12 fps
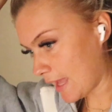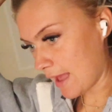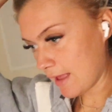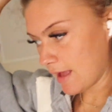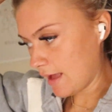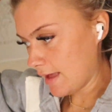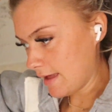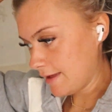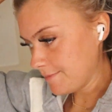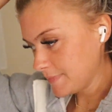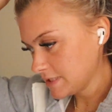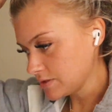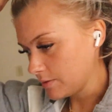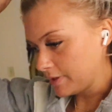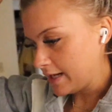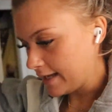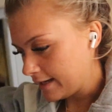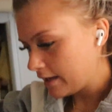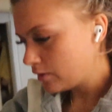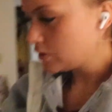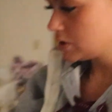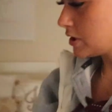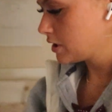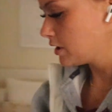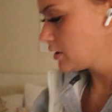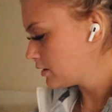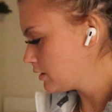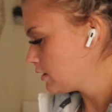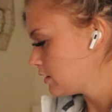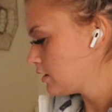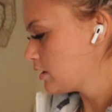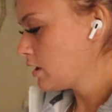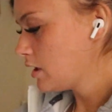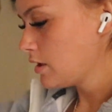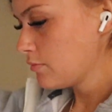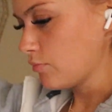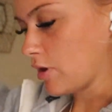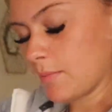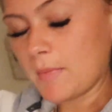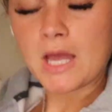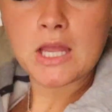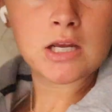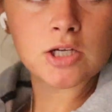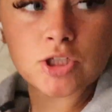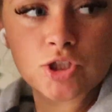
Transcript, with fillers: yeah, um, so I'm gonna head out bring my